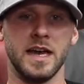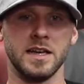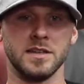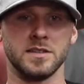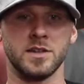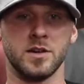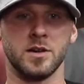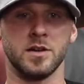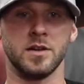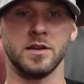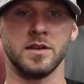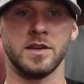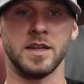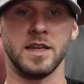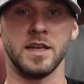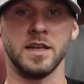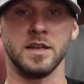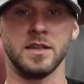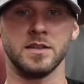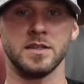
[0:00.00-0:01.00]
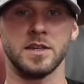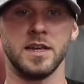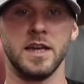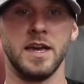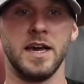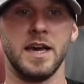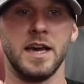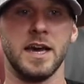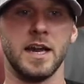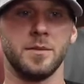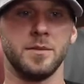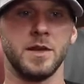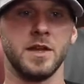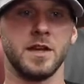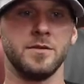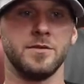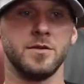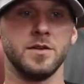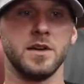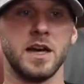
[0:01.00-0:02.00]
at certain things. And I
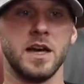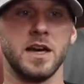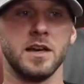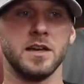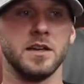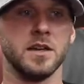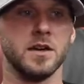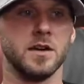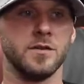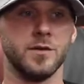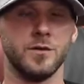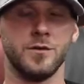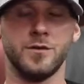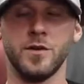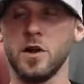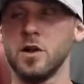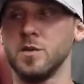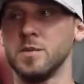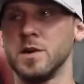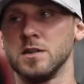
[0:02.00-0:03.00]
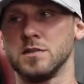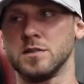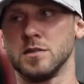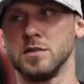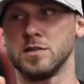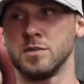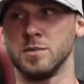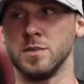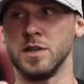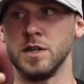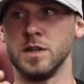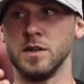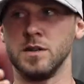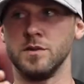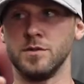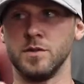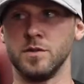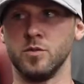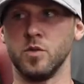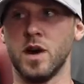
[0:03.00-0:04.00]
mean, if you follow me on social
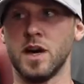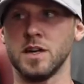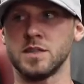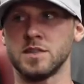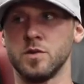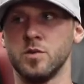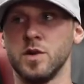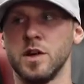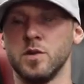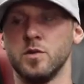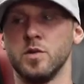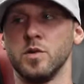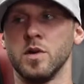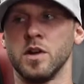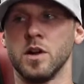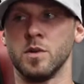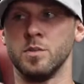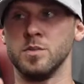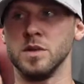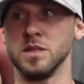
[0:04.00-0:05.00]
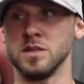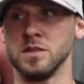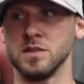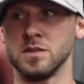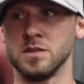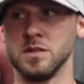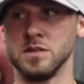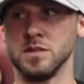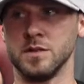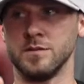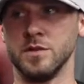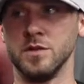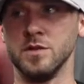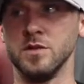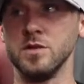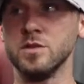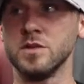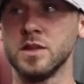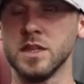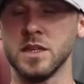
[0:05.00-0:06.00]
media, if you watch the way we run our businesses, if you
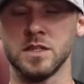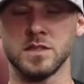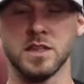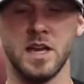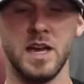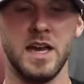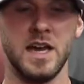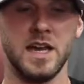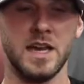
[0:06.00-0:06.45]
do things,